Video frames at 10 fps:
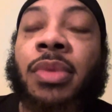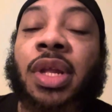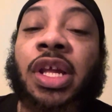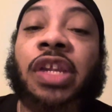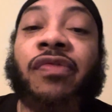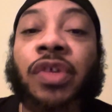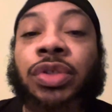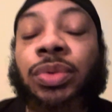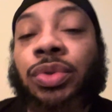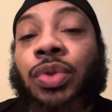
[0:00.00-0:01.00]

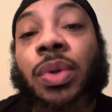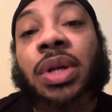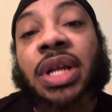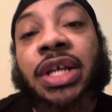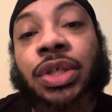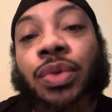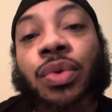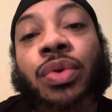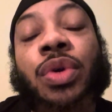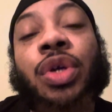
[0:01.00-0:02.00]
individuals who are like you
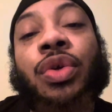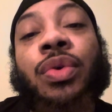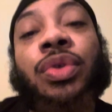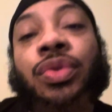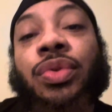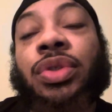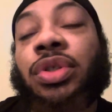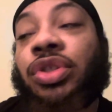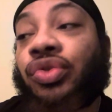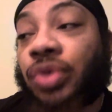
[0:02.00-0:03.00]
or who are going through your
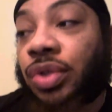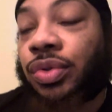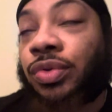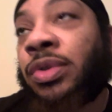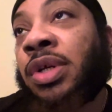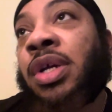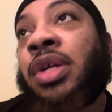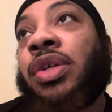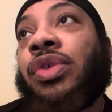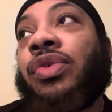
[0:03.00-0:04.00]
struggle.
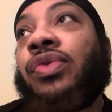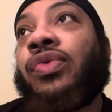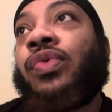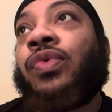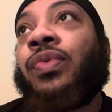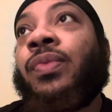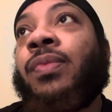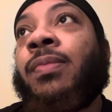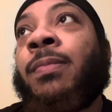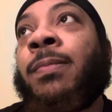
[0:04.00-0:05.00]
You
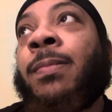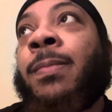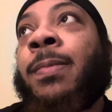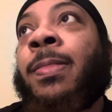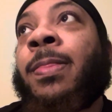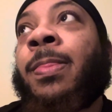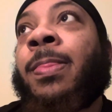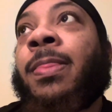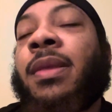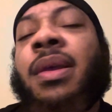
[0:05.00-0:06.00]

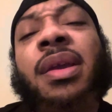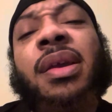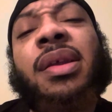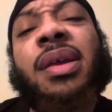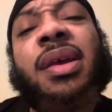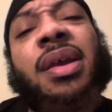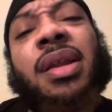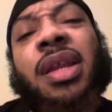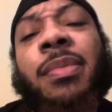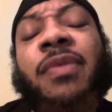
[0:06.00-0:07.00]
can get in your head, and
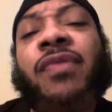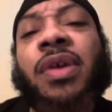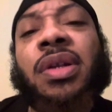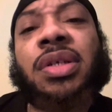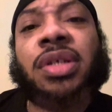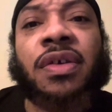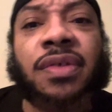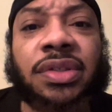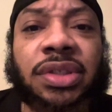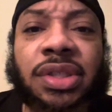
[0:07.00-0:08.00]
it can be very
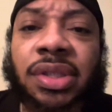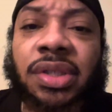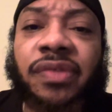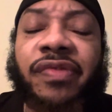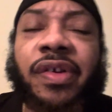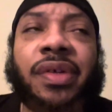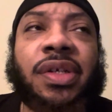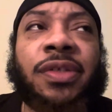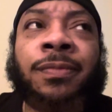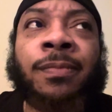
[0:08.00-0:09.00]
discouraging, and
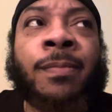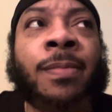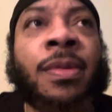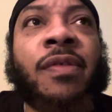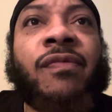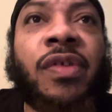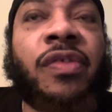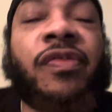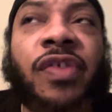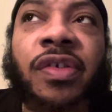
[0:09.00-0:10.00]
very, very,
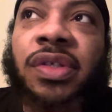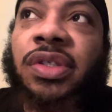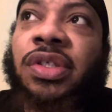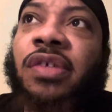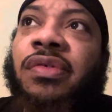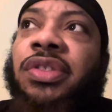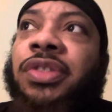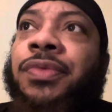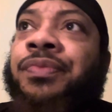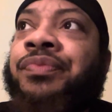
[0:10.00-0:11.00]
very
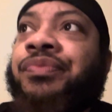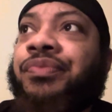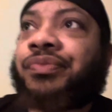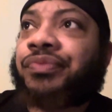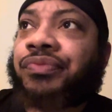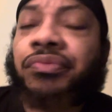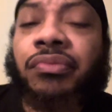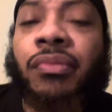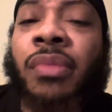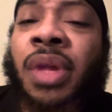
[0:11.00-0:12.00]
discouraging.
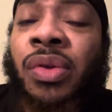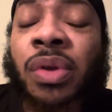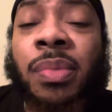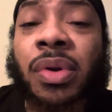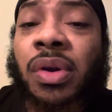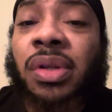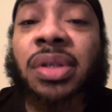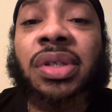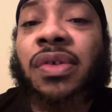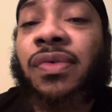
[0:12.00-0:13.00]
And you can be hard on
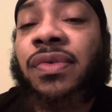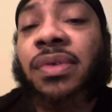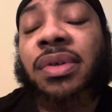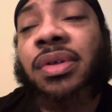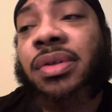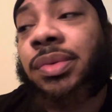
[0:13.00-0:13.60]
yourself. I